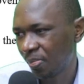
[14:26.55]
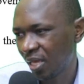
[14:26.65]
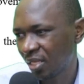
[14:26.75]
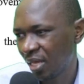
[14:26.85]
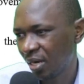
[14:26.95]

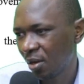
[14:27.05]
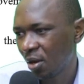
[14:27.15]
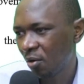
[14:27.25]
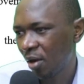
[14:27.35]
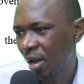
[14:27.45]
Like that.
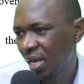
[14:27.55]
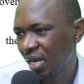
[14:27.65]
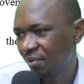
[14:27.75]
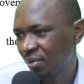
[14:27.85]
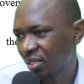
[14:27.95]
Why am I
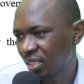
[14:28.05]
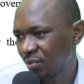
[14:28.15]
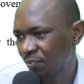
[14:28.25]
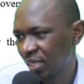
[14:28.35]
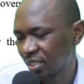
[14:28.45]
leaving this
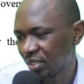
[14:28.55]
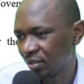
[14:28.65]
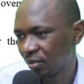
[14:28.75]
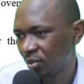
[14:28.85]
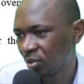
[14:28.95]
space?
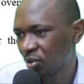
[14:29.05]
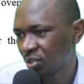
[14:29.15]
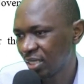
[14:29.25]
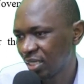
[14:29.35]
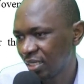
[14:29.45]

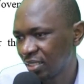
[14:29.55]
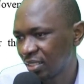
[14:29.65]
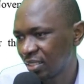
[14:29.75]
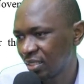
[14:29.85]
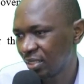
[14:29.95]
Because there
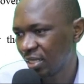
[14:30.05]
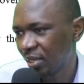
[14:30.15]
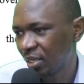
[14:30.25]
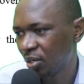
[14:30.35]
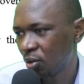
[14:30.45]
is
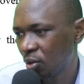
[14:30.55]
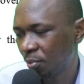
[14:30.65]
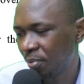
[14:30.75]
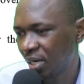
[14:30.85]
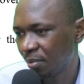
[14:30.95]
the
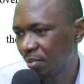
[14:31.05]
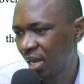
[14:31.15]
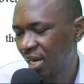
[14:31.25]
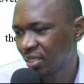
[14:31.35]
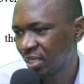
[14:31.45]
opening
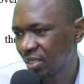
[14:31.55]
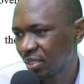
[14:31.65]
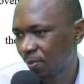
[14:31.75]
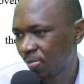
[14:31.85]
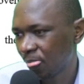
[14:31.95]
balances,
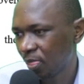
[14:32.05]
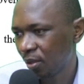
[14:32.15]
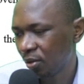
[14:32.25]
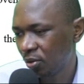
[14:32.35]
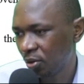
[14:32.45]

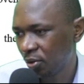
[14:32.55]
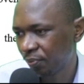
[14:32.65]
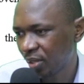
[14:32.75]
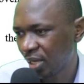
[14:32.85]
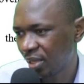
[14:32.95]

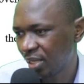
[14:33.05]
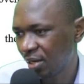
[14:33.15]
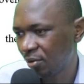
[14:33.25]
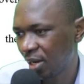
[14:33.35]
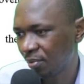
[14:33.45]
and
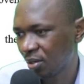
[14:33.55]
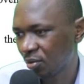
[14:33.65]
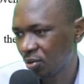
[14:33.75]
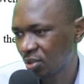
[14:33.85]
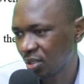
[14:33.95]
then we have the
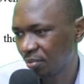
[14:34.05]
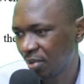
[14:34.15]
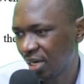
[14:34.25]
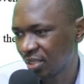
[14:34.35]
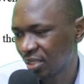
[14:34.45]
closing
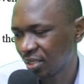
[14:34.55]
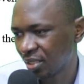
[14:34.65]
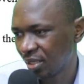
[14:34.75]
balances.